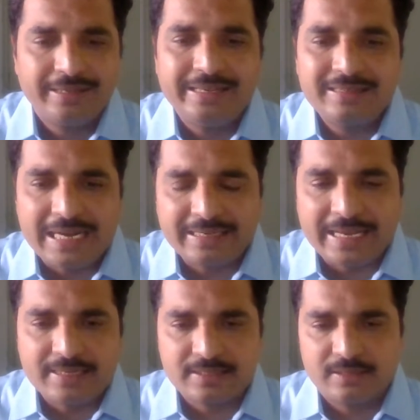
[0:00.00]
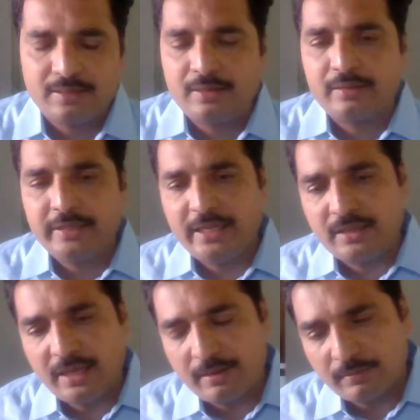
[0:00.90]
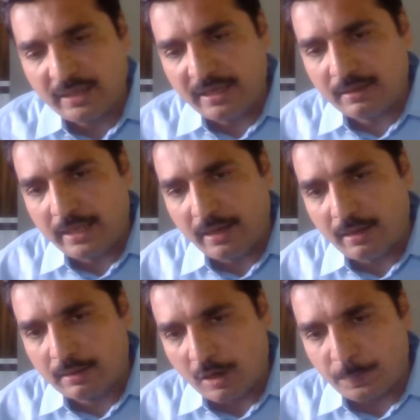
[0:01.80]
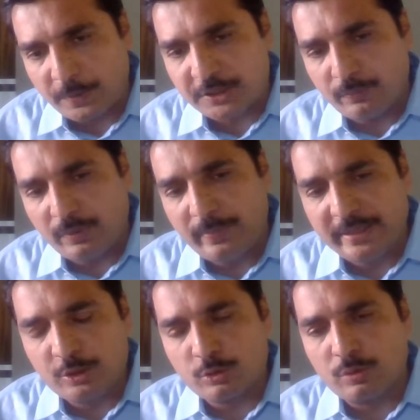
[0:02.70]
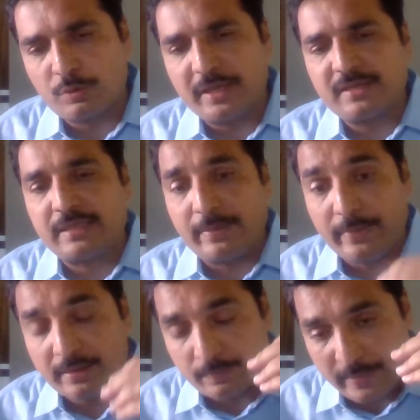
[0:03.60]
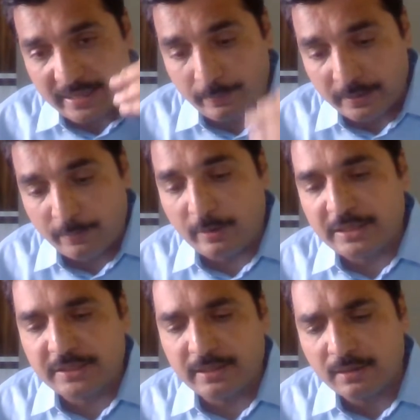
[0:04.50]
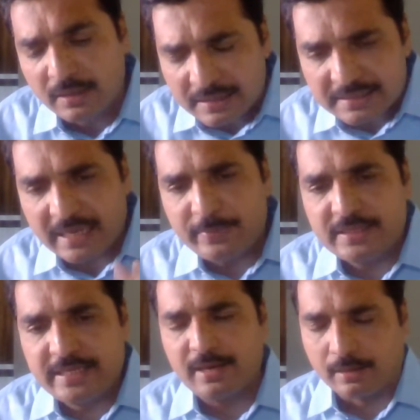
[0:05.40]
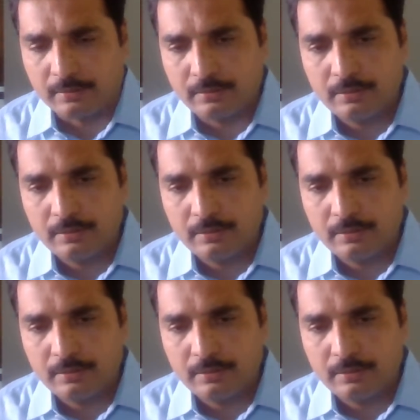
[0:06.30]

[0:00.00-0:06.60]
In that case, the corporation will be issued notice. They might demolish it. Same is here.